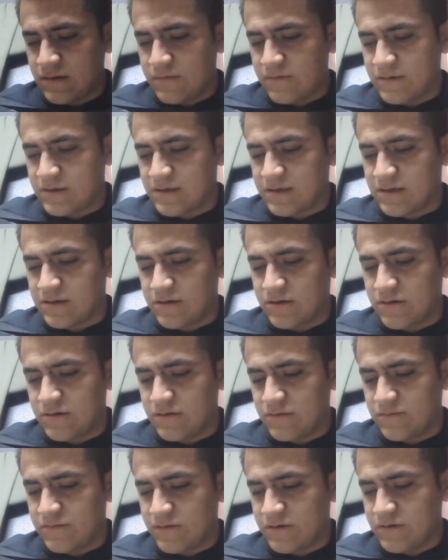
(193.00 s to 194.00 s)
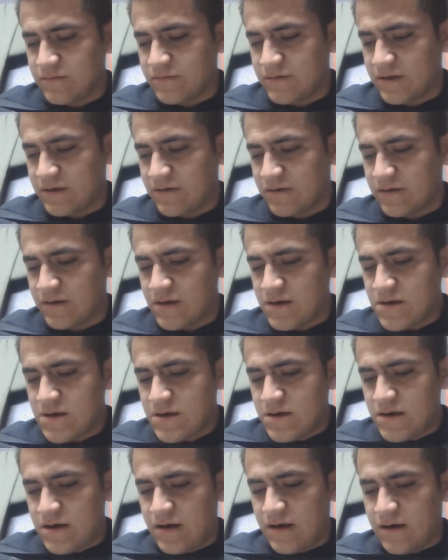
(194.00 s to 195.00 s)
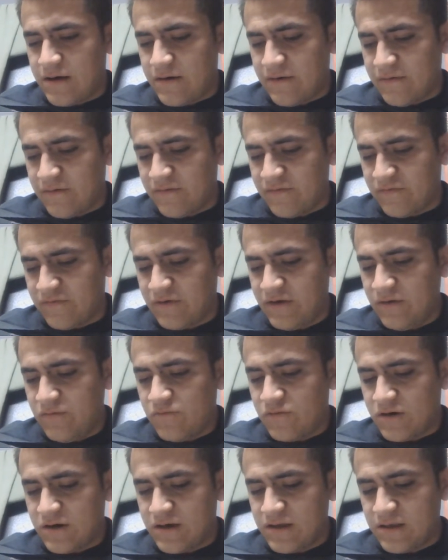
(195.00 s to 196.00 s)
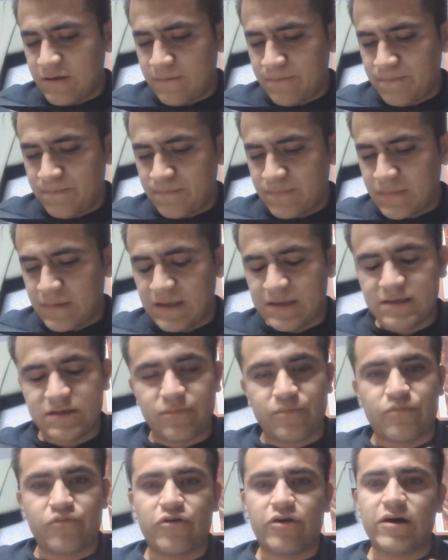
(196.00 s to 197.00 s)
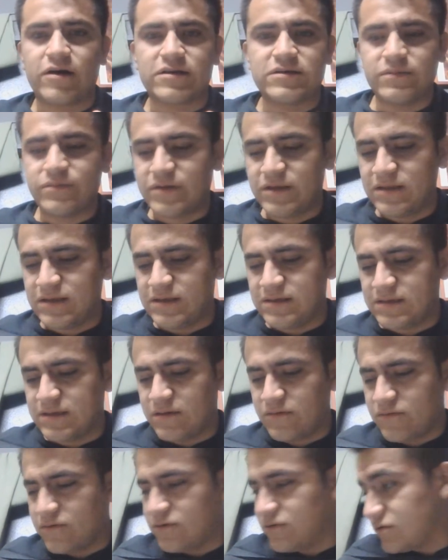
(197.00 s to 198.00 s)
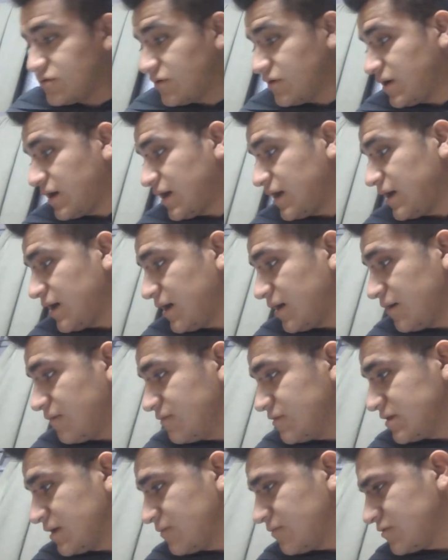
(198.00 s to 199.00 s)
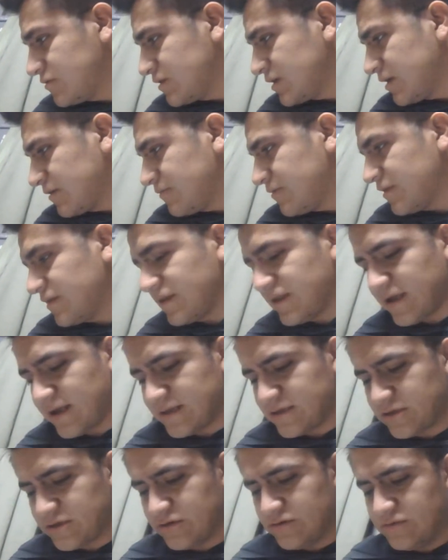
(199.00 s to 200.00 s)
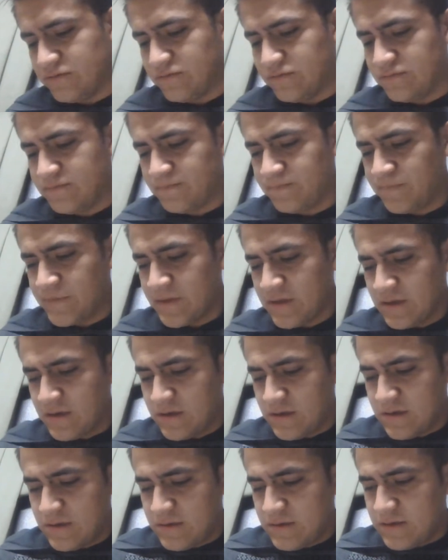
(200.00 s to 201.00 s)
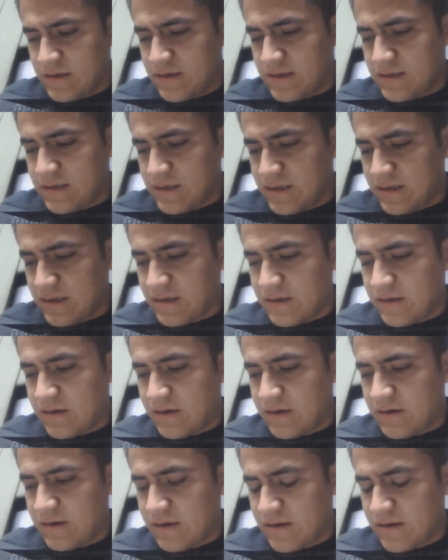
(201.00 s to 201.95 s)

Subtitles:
What's it called? What else? V1 is approximately 0, so I was able to get rid of that too. And then